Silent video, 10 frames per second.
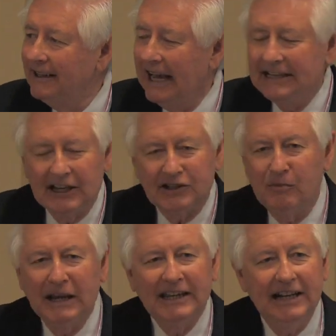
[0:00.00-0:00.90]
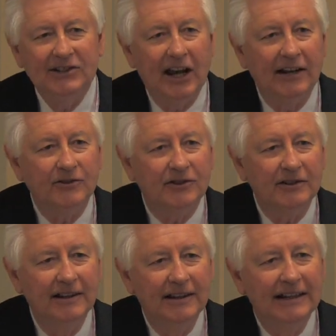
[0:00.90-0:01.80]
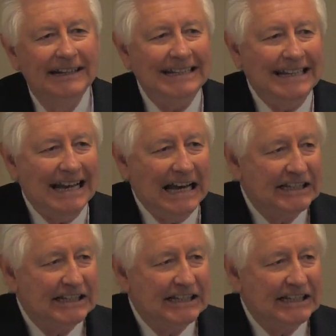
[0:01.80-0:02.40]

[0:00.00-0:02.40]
It doesn't make any sense. A